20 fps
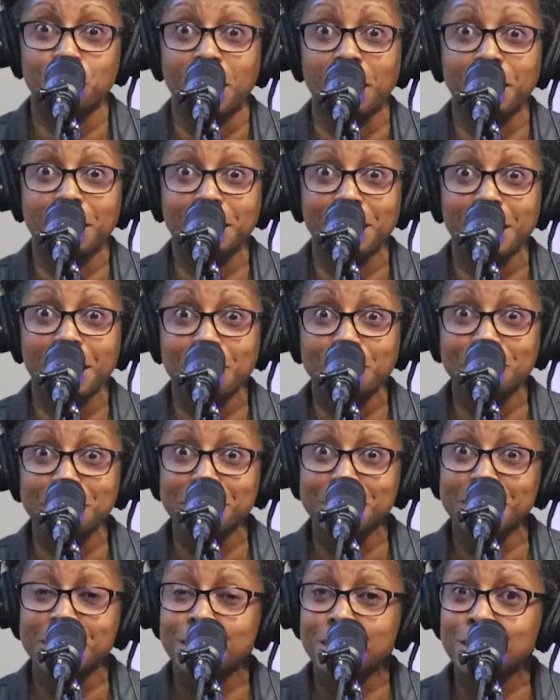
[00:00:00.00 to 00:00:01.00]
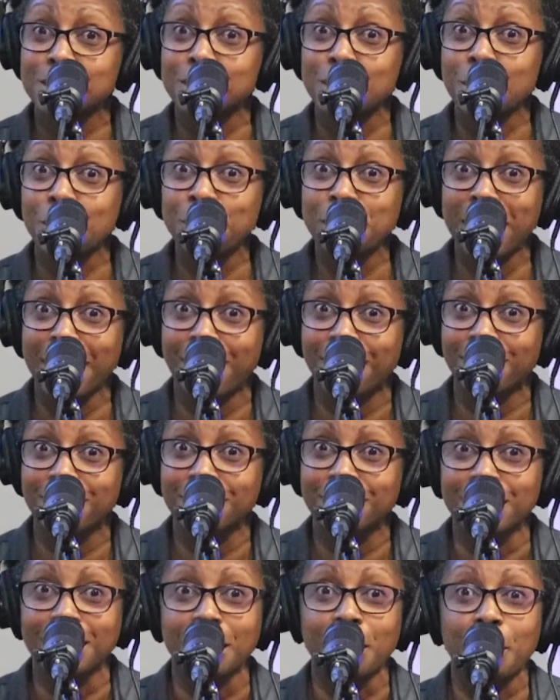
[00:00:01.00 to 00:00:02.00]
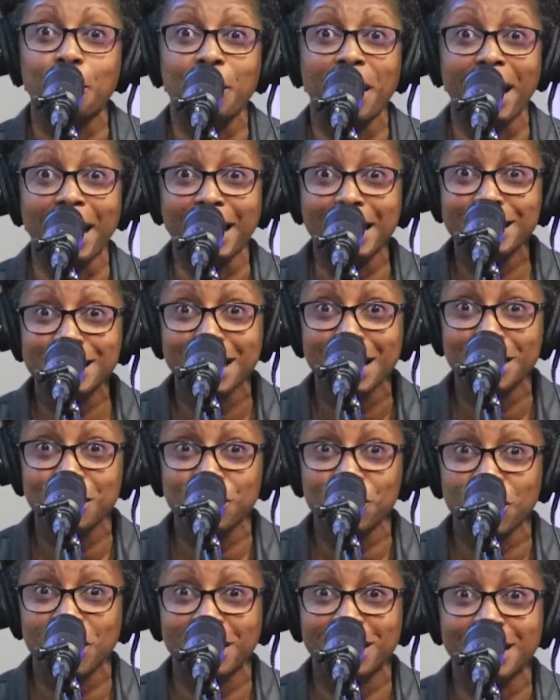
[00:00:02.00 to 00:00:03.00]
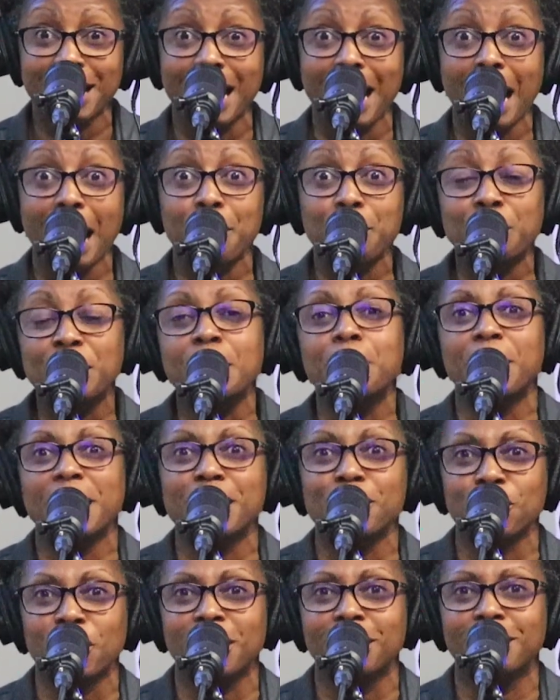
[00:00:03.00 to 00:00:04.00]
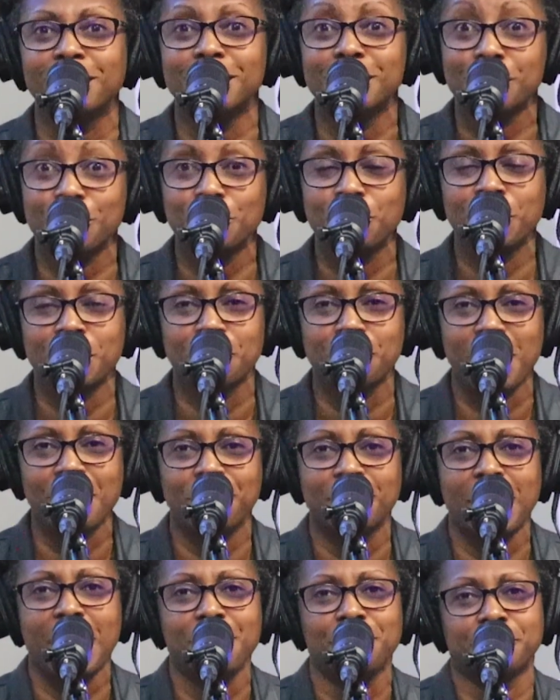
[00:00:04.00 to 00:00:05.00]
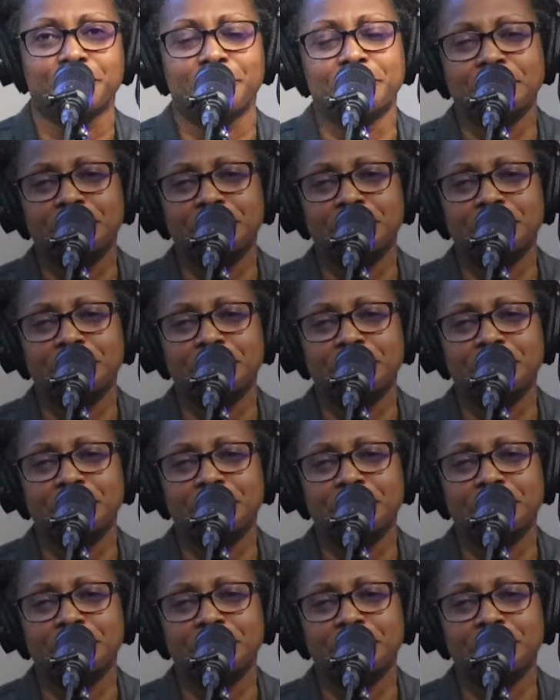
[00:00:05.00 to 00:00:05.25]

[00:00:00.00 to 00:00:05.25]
Buckle up, slow down, pay attention, and be patient so you can arrive alive.